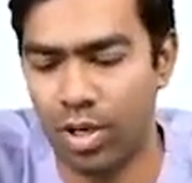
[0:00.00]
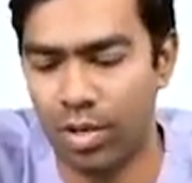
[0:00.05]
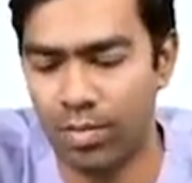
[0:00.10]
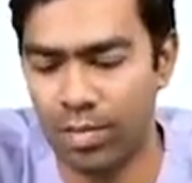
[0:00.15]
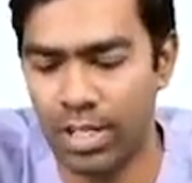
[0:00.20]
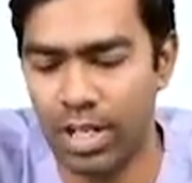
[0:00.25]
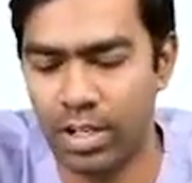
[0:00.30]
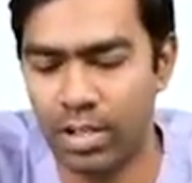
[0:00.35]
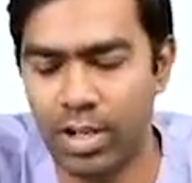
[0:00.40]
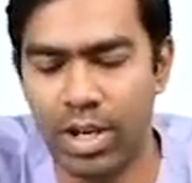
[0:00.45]

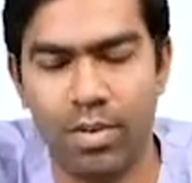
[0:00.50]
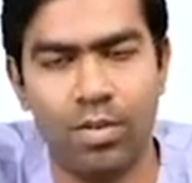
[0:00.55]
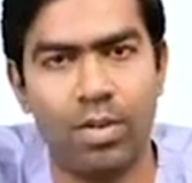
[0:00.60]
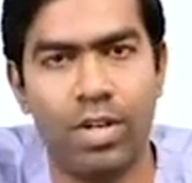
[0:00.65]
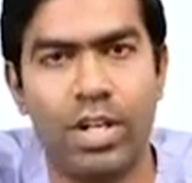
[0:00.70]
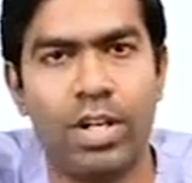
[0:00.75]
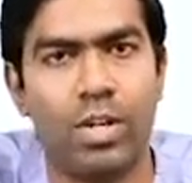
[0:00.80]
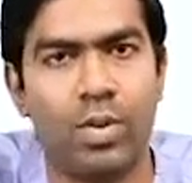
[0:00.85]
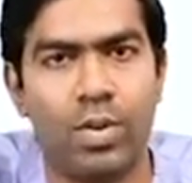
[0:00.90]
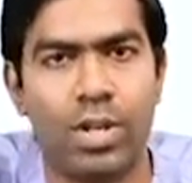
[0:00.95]
Then you have
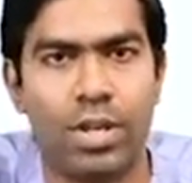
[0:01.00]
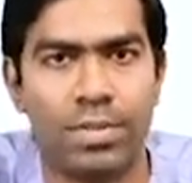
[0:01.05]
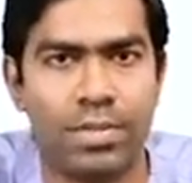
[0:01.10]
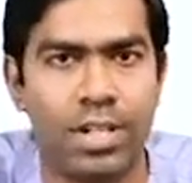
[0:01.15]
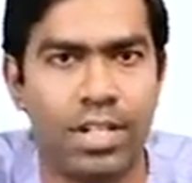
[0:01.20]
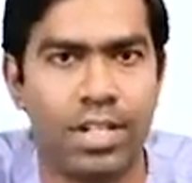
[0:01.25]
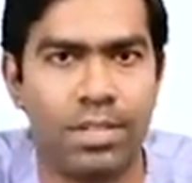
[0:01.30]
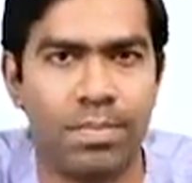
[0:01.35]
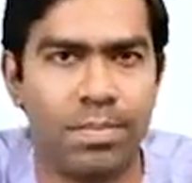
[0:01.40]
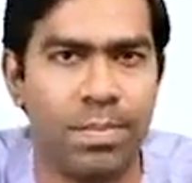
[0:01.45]
only 2 types,
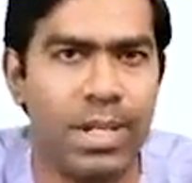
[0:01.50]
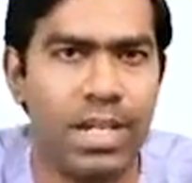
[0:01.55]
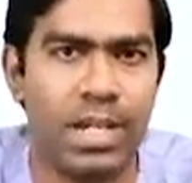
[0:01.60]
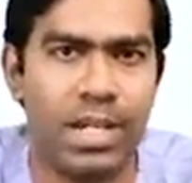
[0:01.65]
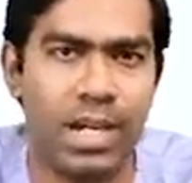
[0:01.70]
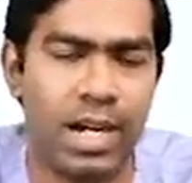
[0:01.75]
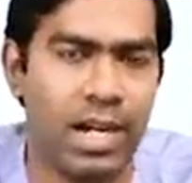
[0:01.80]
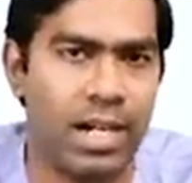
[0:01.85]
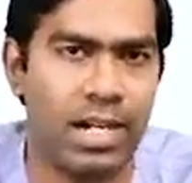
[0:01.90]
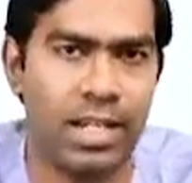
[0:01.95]
that is
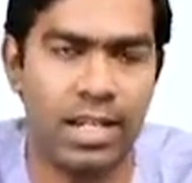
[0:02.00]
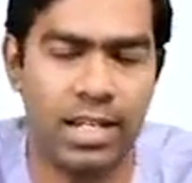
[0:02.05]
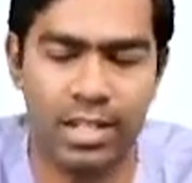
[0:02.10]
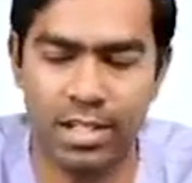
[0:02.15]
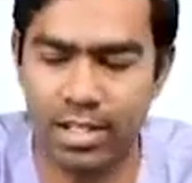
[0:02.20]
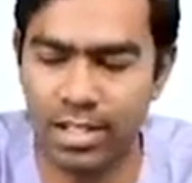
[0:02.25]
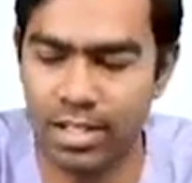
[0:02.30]
B and E.